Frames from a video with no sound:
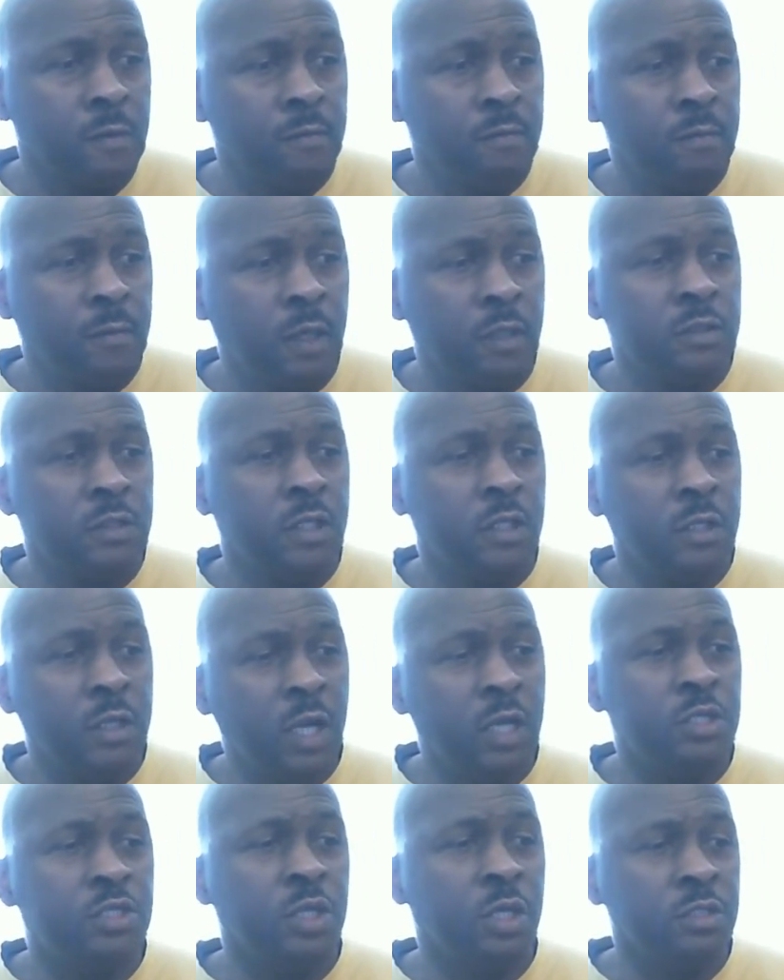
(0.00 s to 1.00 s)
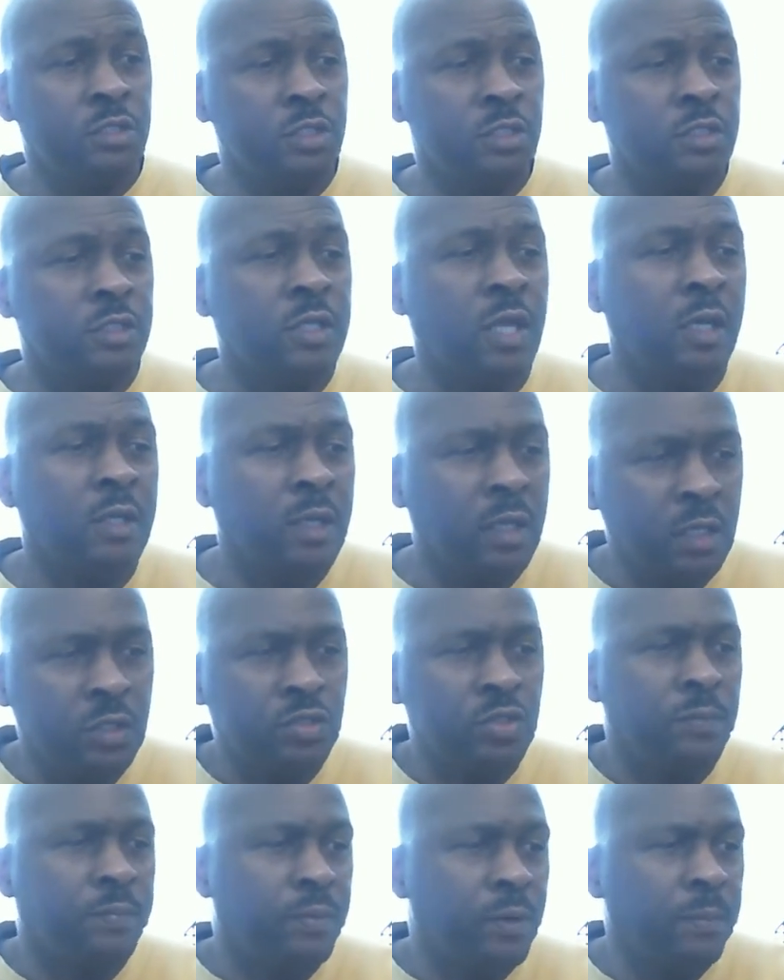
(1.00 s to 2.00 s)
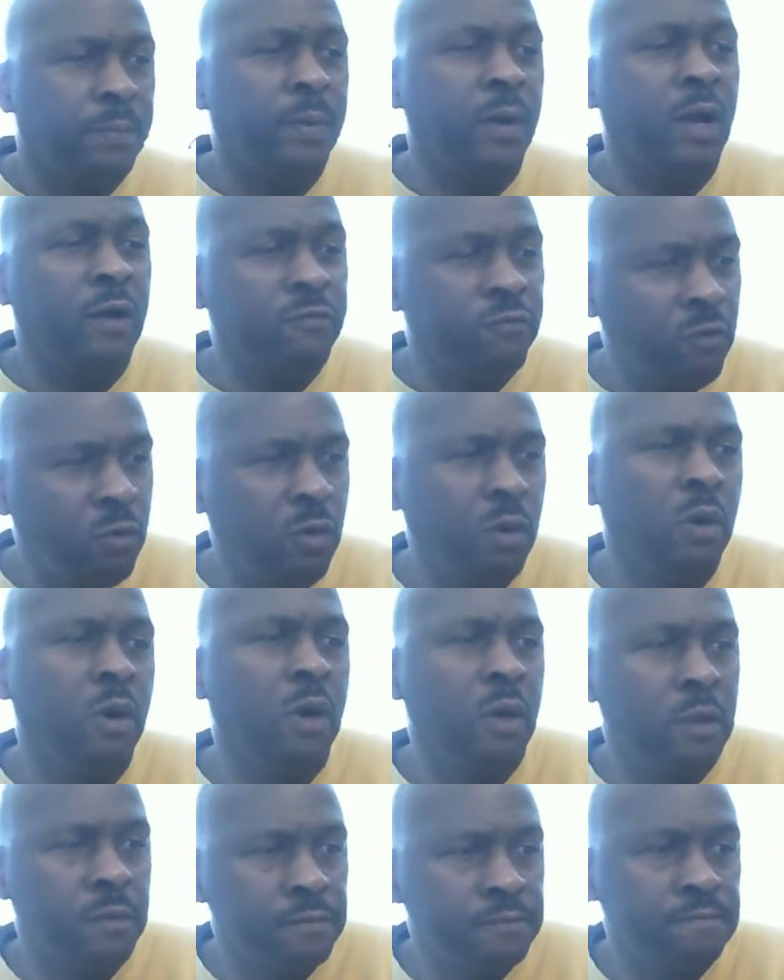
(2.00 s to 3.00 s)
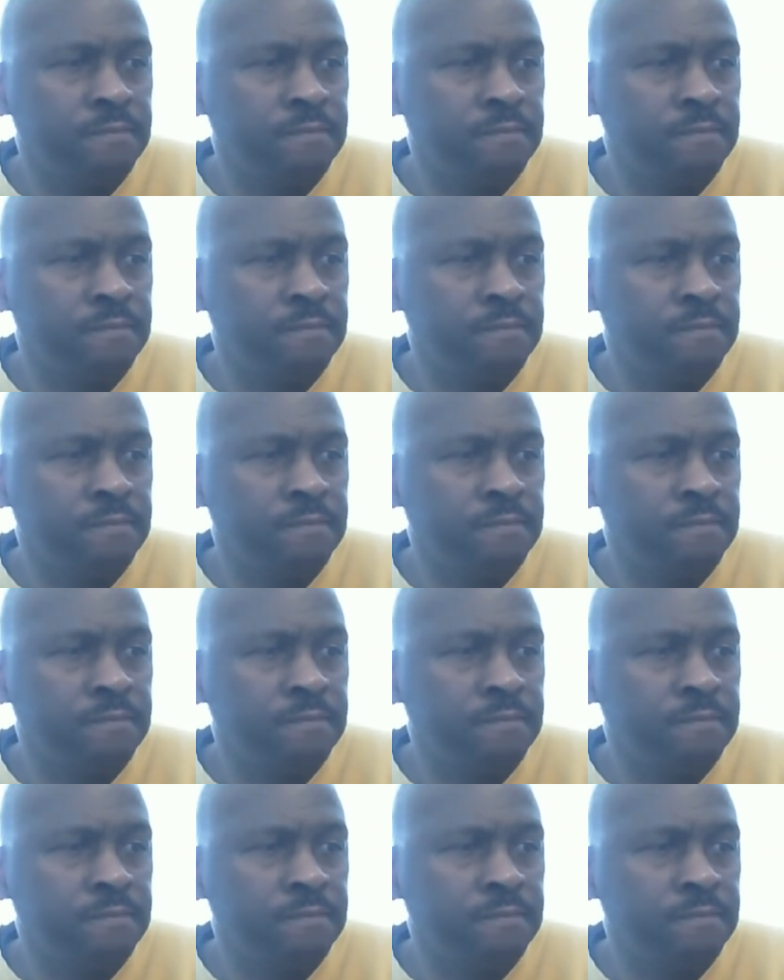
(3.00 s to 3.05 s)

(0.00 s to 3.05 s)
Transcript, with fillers: but the nations, He said, they should prepare for war.